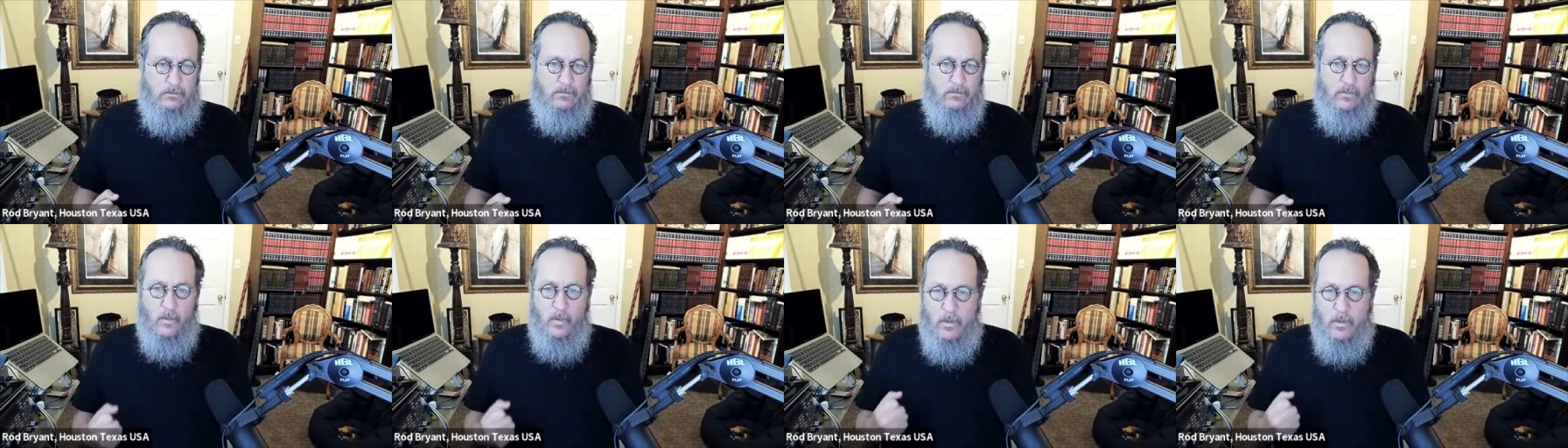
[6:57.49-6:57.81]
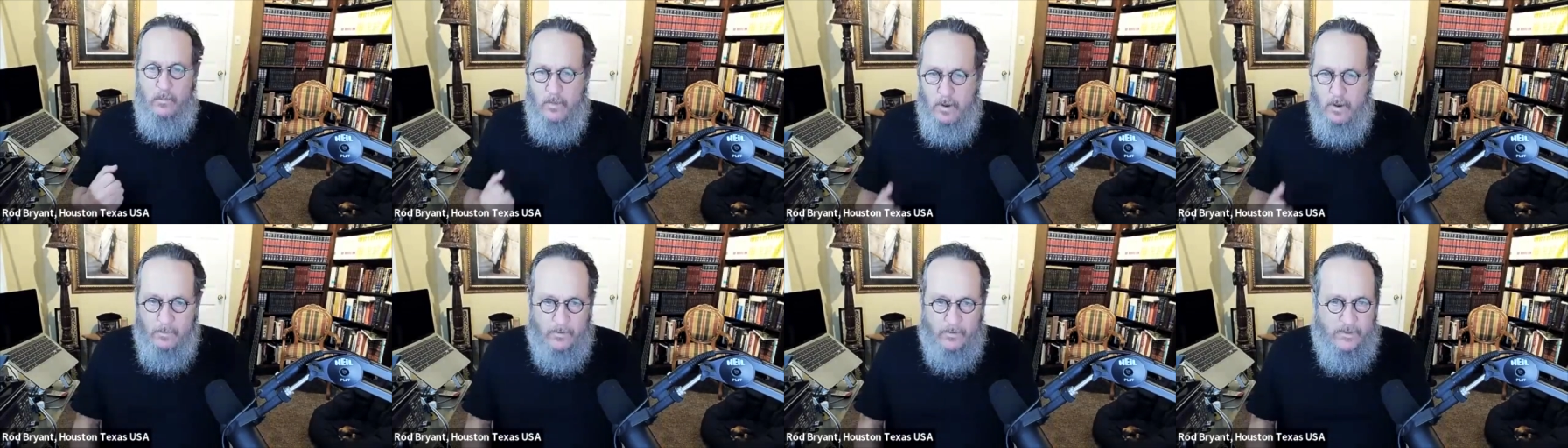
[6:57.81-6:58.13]
And
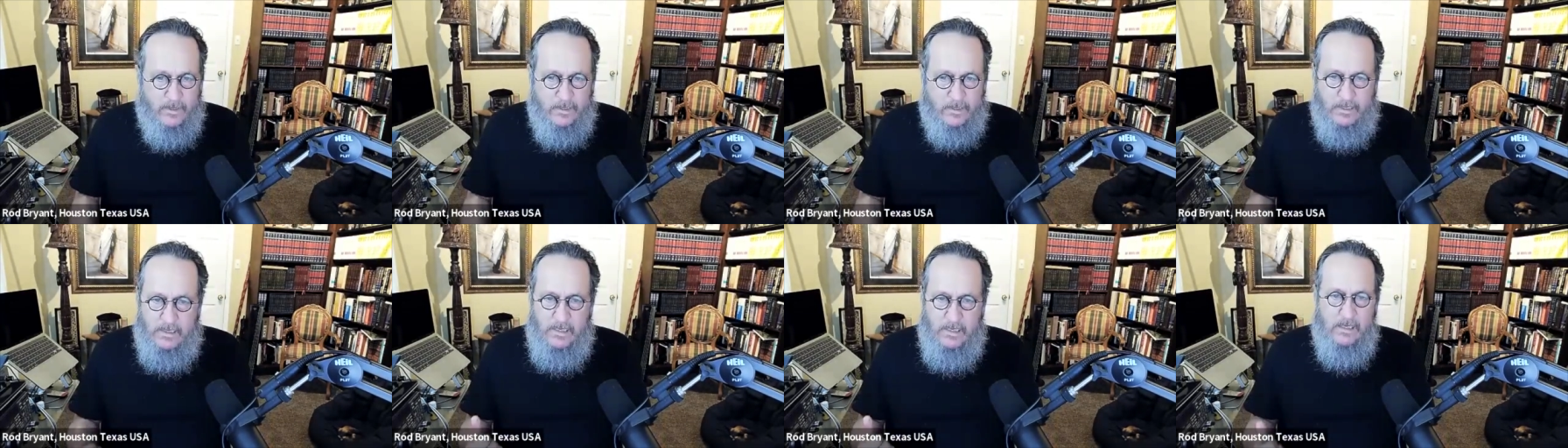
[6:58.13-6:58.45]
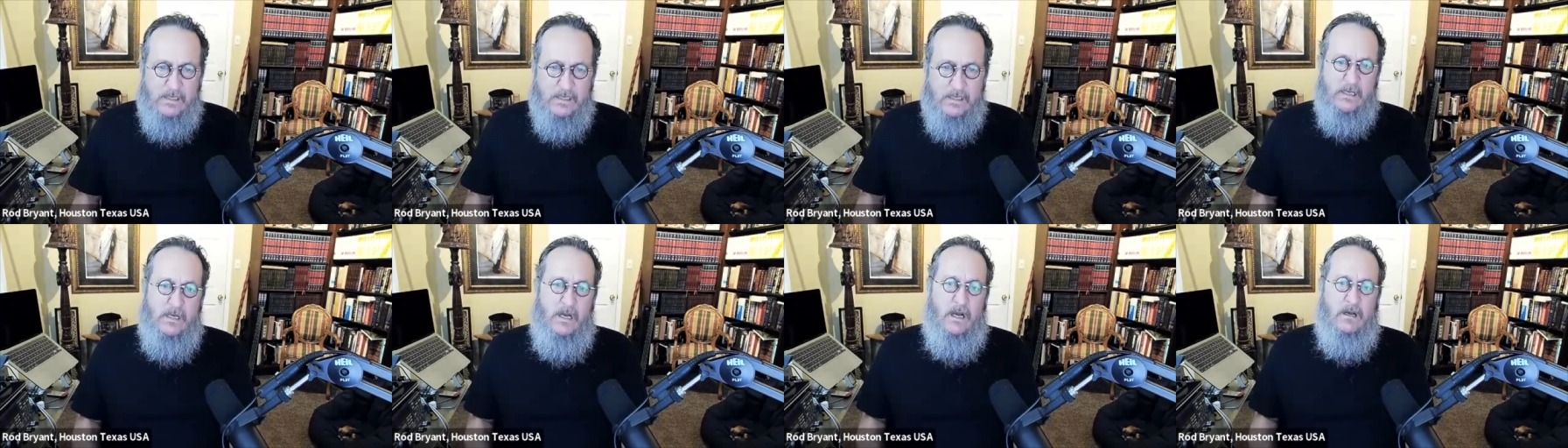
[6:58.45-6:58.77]
remember that
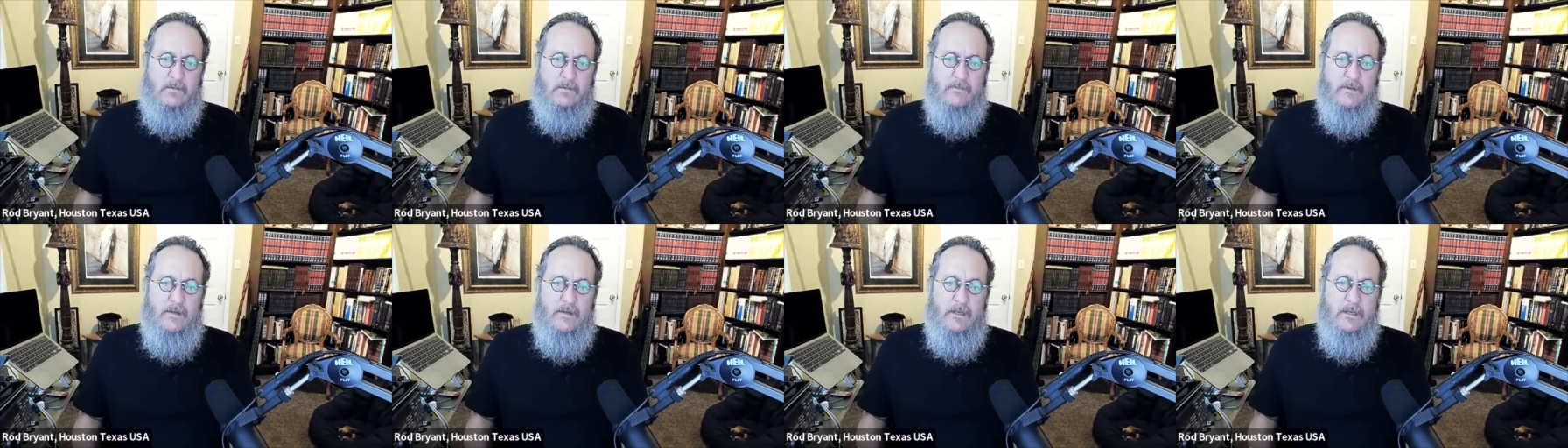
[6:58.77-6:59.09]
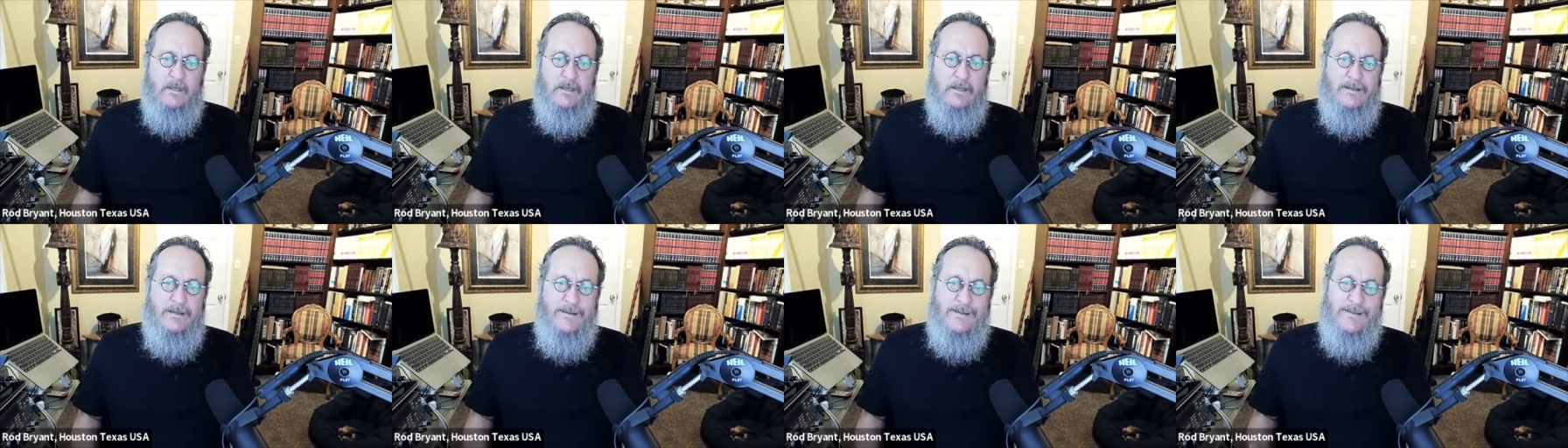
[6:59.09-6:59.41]
Esau
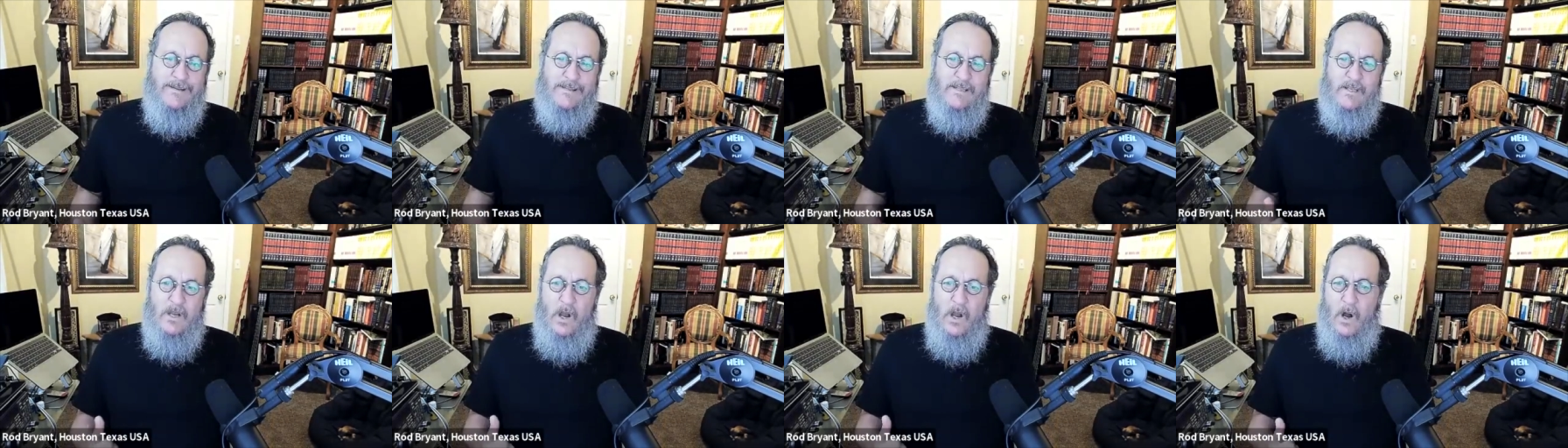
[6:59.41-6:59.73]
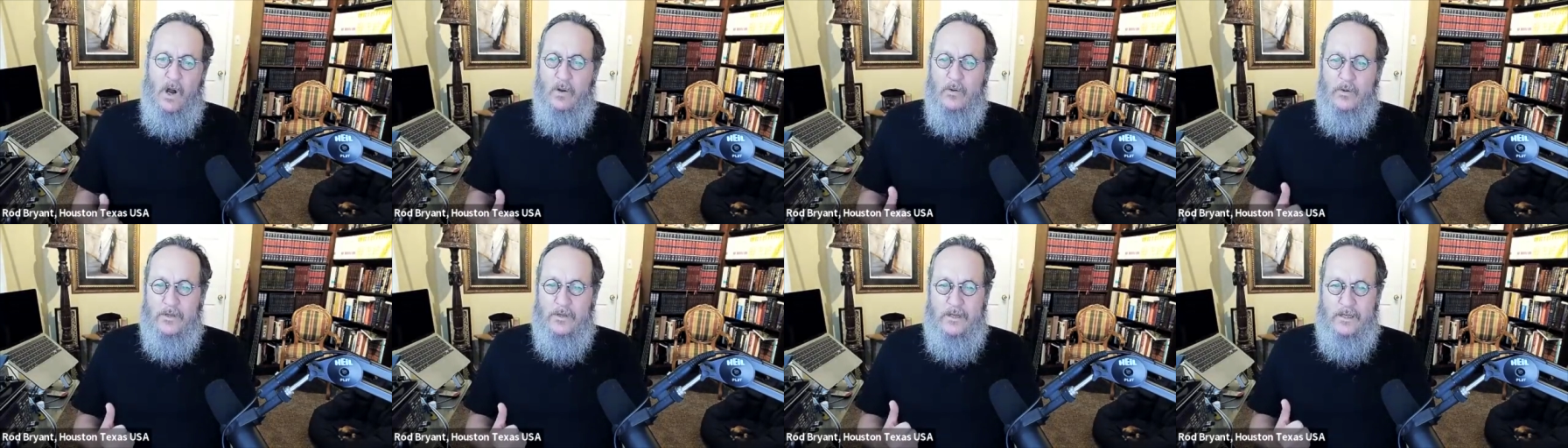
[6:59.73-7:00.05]
is
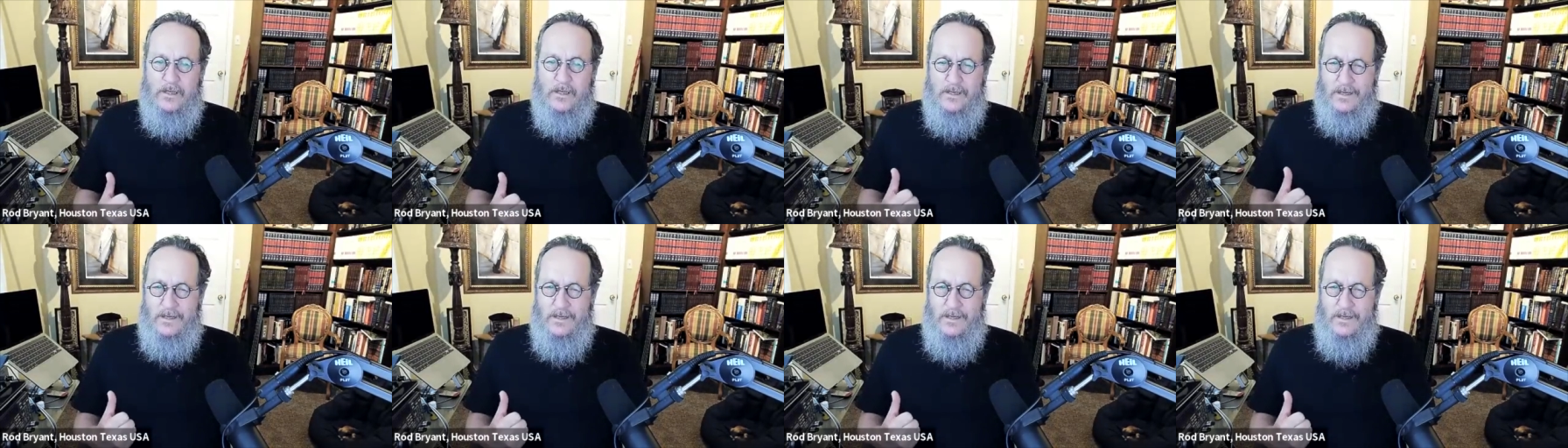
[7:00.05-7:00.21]
called a